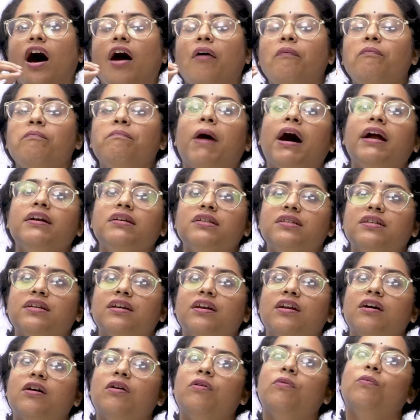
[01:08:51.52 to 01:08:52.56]
But
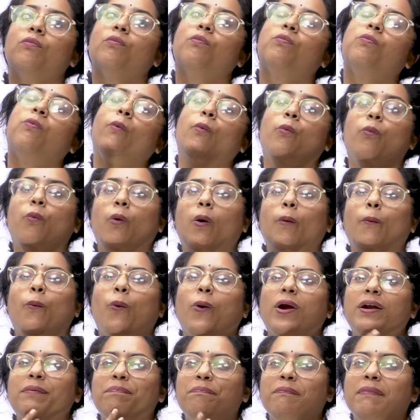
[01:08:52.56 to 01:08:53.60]

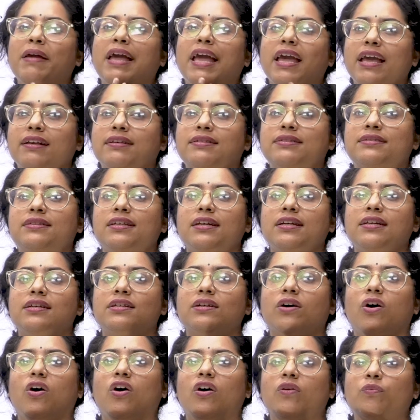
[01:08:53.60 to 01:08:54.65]
what makes it,
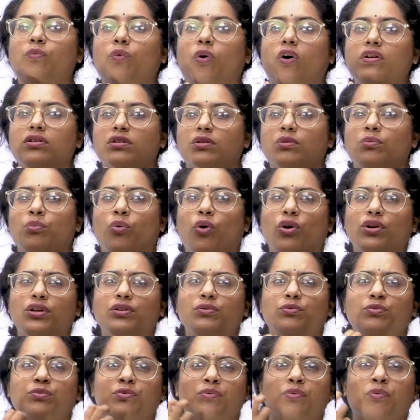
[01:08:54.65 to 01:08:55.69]
or
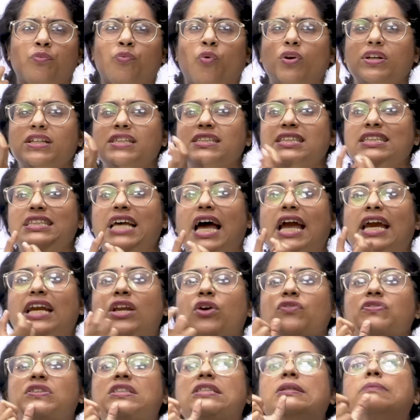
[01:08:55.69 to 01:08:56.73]
what is this idea
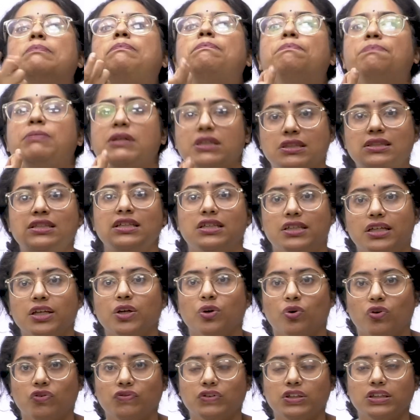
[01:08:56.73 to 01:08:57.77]
of simplicity
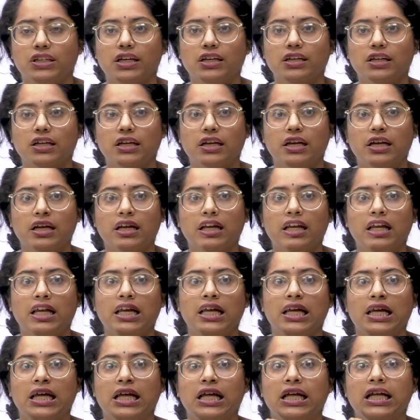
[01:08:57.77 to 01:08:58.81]
over there?
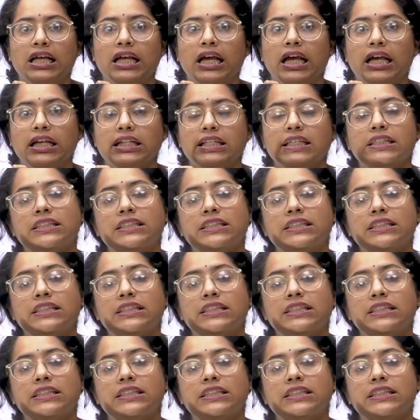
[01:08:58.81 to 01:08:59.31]
The